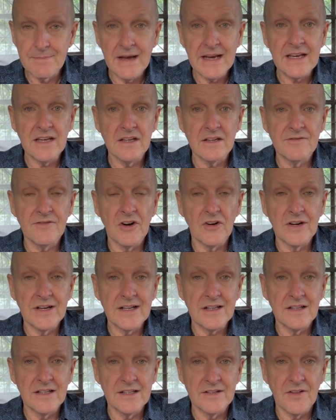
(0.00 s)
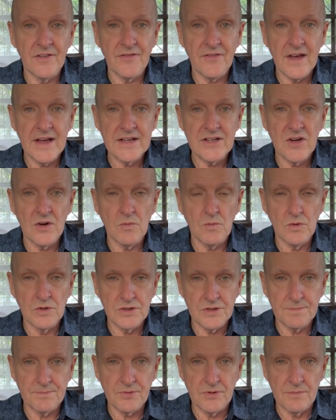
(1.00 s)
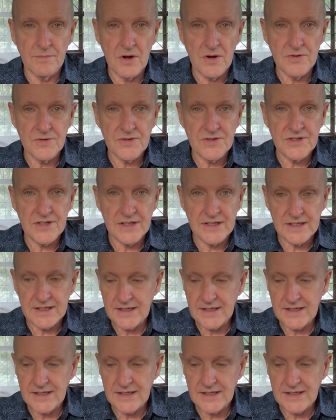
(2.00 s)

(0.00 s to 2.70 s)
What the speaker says: making it very clear that they don't want to promote